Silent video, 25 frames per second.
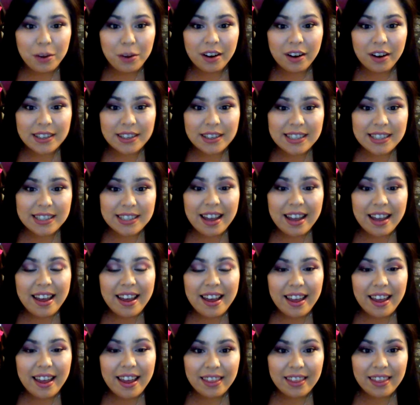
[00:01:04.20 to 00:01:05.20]
parts,
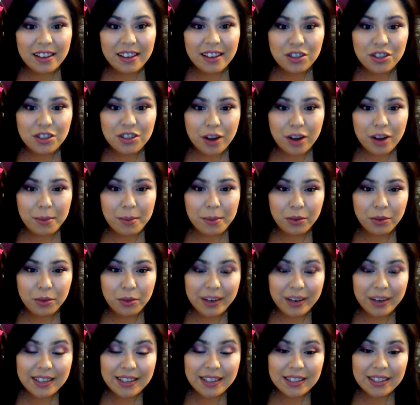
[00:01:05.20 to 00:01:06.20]
and then drop
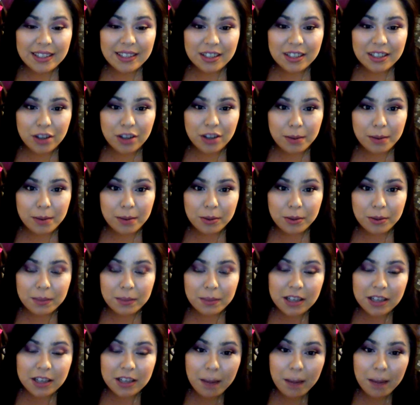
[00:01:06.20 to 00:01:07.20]
3 to 6 drops from
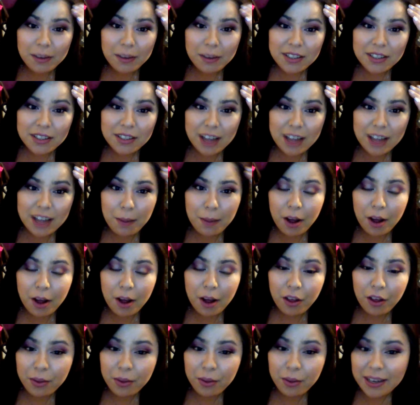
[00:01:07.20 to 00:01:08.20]
the top of your scalp
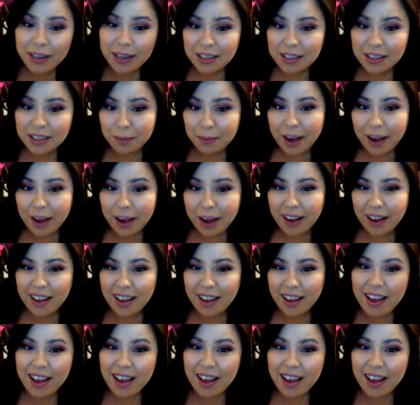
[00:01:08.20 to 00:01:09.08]
all the way to the back,